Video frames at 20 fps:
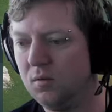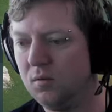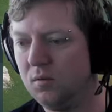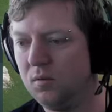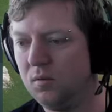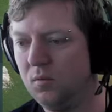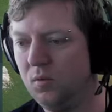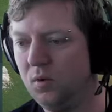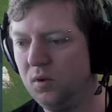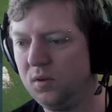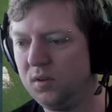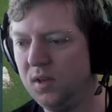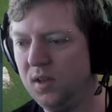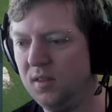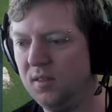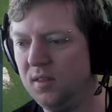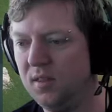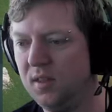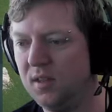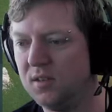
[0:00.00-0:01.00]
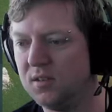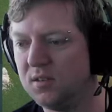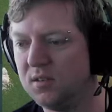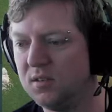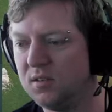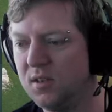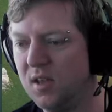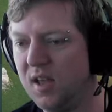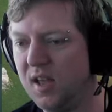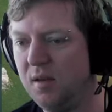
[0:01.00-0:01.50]
What in the
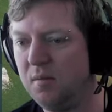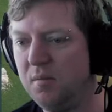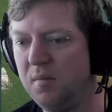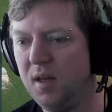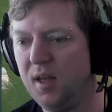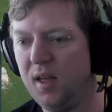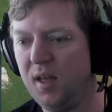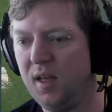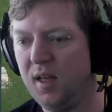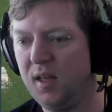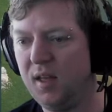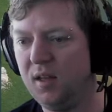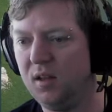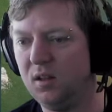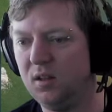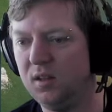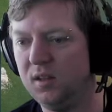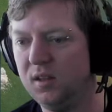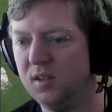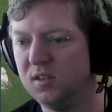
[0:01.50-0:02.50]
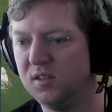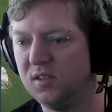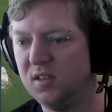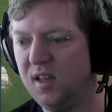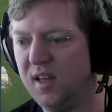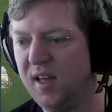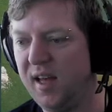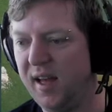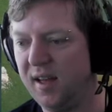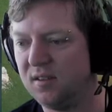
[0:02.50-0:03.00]
Sam hell is
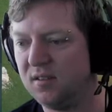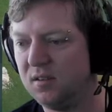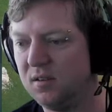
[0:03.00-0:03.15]
that?